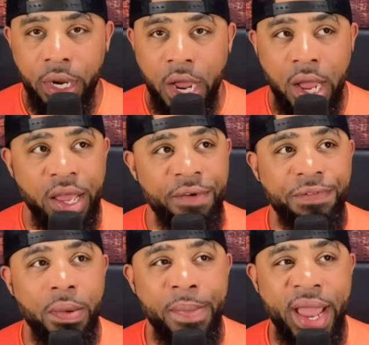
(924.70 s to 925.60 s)
Uh, if
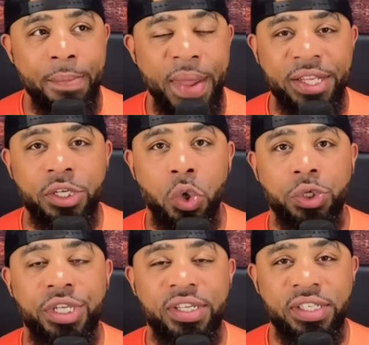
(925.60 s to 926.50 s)
the man makes it
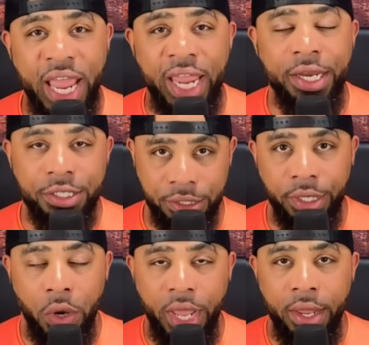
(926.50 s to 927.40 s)
onto stage,
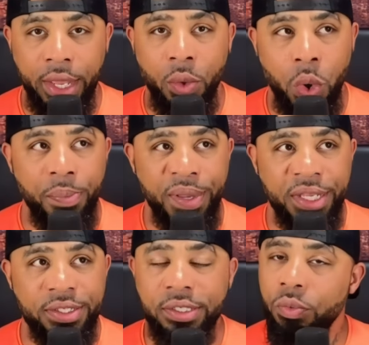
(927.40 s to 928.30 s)
okay, in one
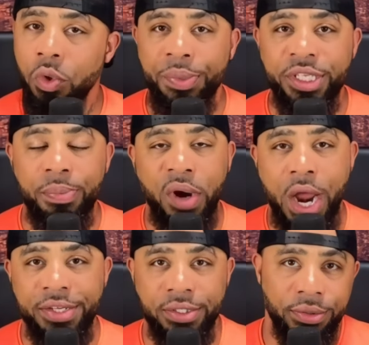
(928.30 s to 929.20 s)
piece, we'll be
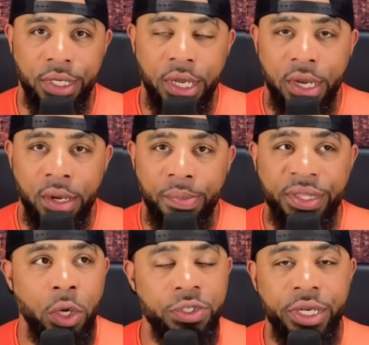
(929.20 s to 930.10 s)
surprised. But
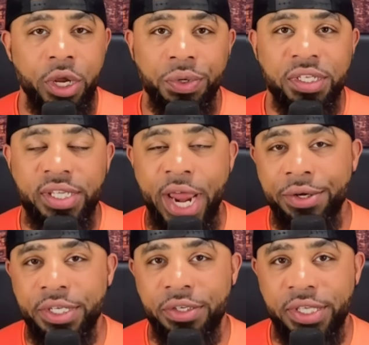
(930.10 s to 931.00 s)
those are the only
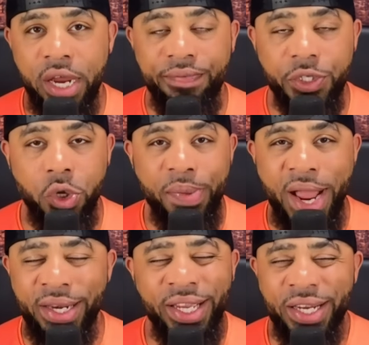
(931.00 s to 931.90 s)
standards they're setting for Joe
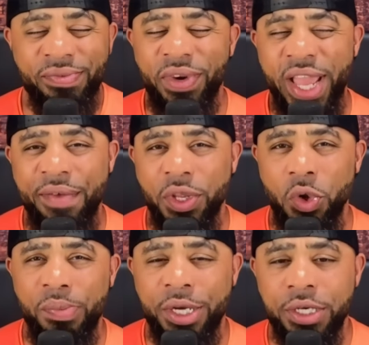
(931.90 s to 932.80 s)
Biden. He doesn't really have to
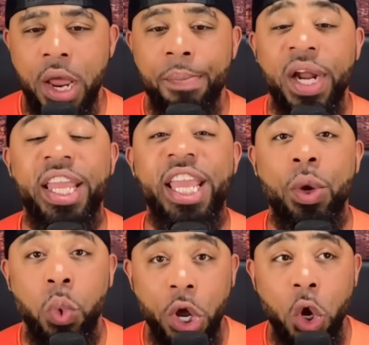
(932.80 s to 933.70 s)
do much, but he
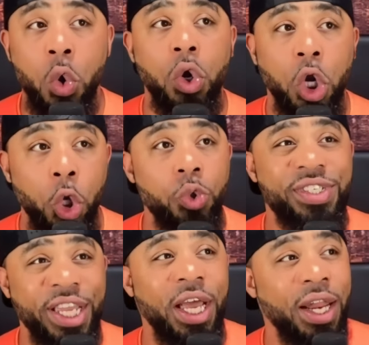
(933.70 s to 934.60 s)
will lose
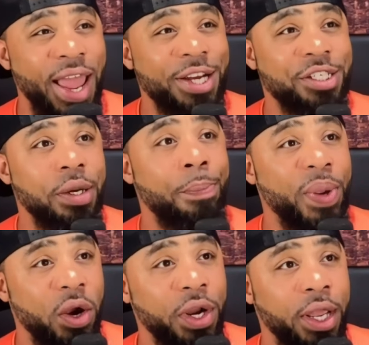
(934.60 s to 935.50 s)
the election.
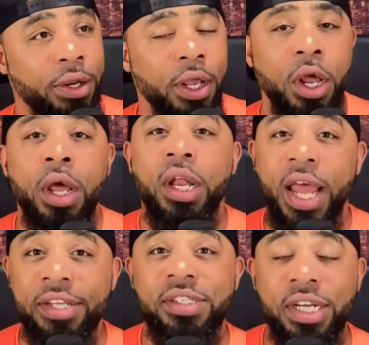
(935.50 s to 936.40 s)
Period.
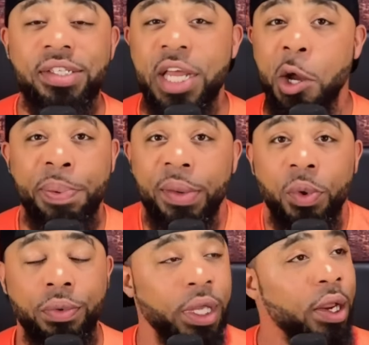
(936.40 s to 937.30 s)
Let's just tell
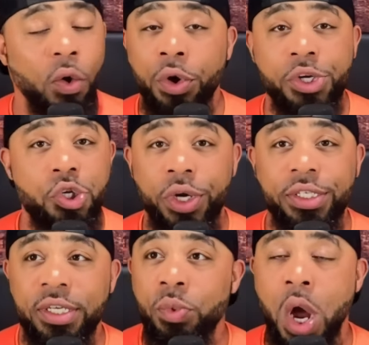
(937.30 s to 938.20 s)
people on the street,
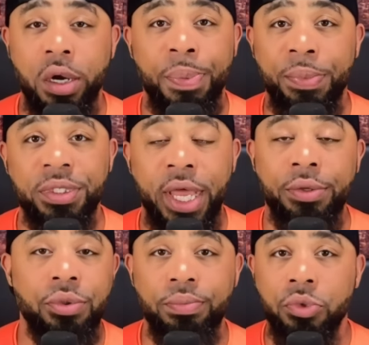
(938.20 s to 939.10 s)
just walking to people, just
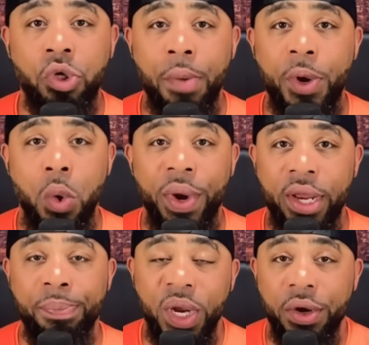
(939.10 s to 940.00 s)
like Trump gonna
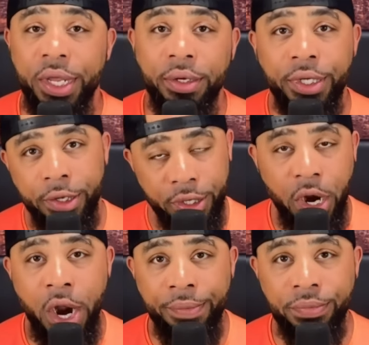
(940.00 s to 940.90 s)
win. Period.
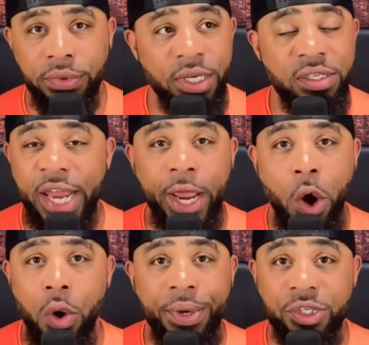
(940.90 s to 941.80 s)
All right, just stay
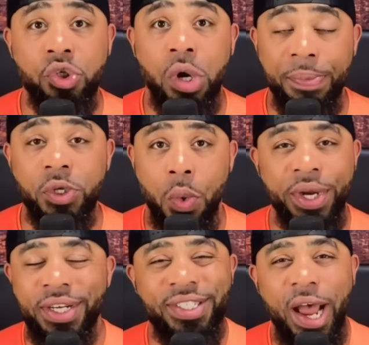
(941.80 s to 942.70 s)
home because Trump is gonna win.
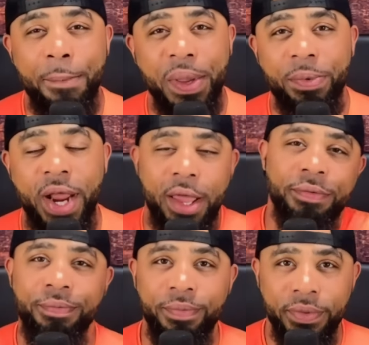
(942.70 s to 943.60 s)
Just tell people
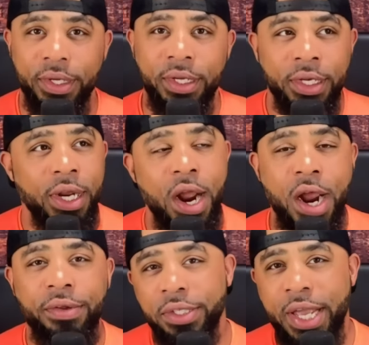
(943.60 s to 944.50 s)
that. All
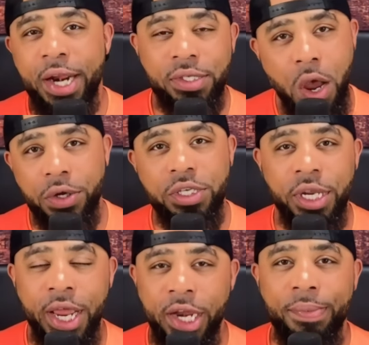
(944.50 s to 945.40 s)
right, you got to talk to
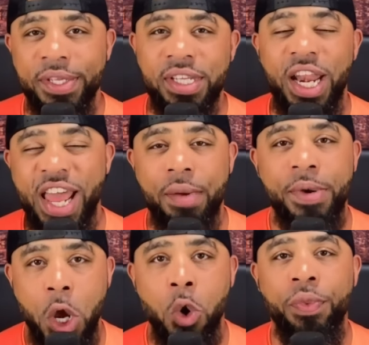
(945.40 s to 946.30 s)
your enemies and let
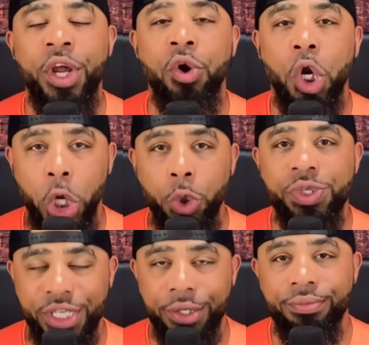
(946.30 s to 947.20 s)
them know they're
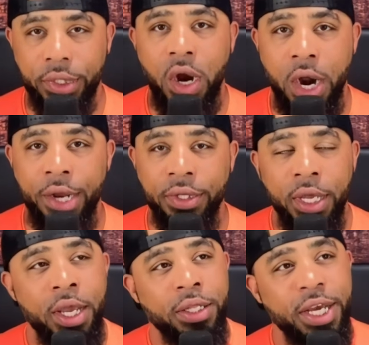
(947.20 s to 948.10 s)
losing. All right,
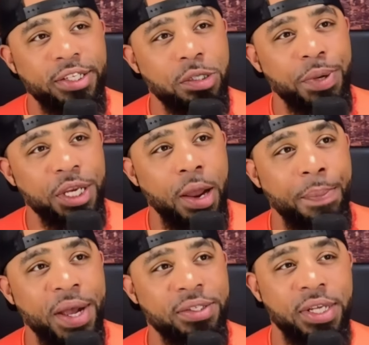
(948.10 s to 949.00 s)
this has been
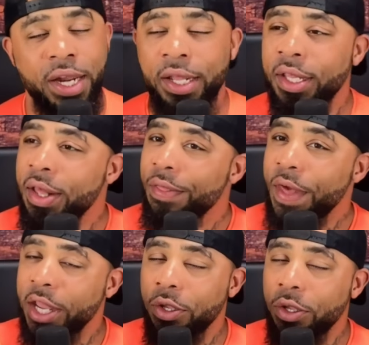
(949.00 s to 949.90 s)
Yup, I Said It.
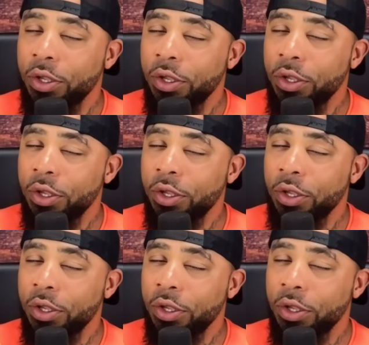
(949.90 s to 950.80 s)
Thank you guys for
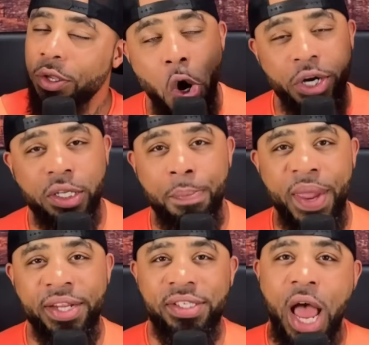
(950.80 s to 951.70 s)
watching. Enjoy the
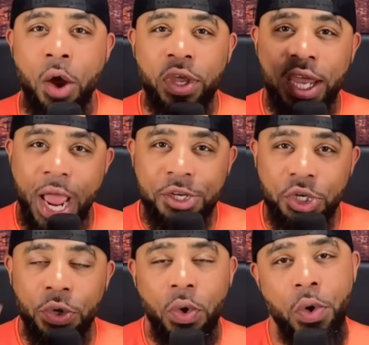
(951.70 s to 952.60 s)
debates. I'll catch
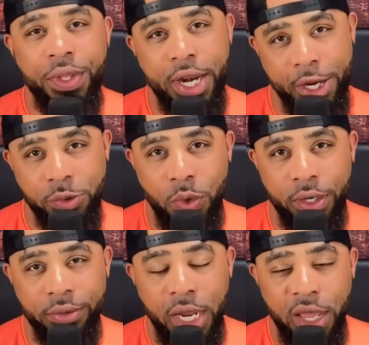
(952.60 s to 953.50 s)
you on the next
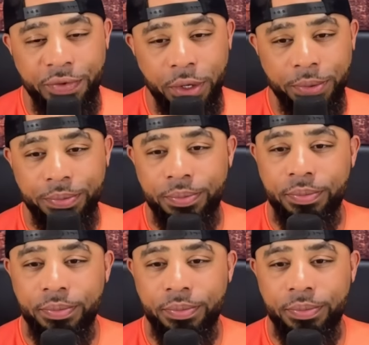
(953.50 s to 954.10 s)
one. I love you.